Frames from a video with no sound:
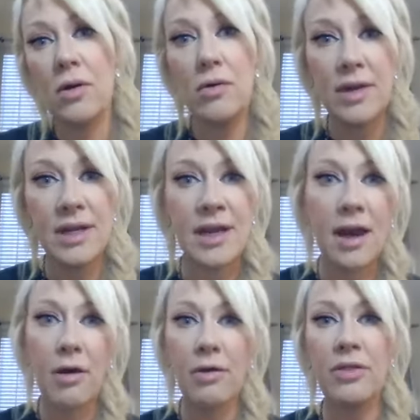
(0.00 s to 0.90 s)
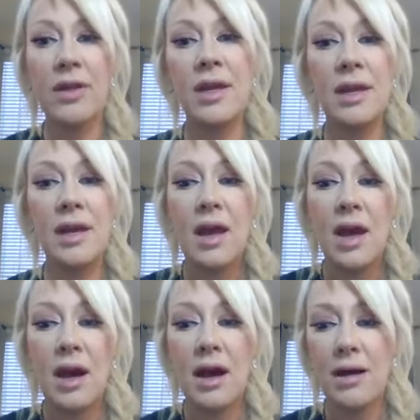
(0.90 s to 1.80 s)
Oh, eat healthy,
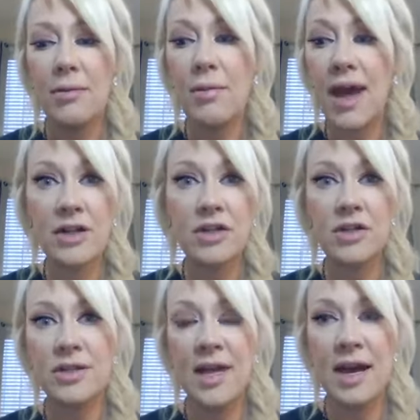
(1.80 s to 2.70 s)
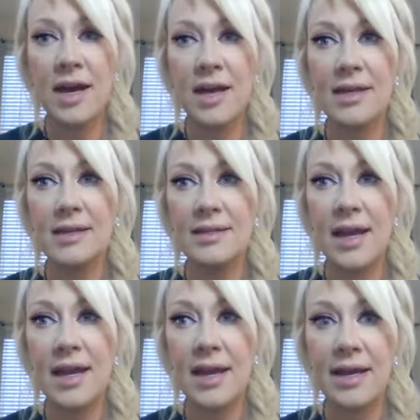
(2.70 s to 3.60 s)
exercise,
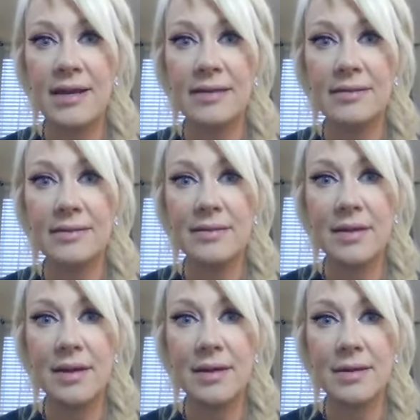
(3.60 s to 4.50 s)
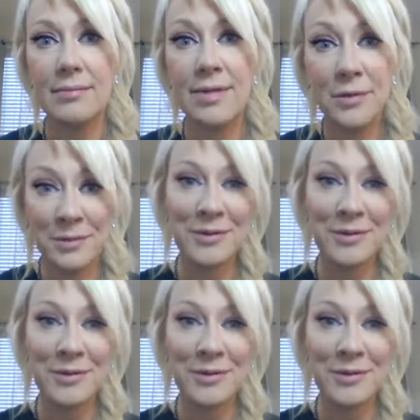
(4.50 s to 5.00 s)
and well,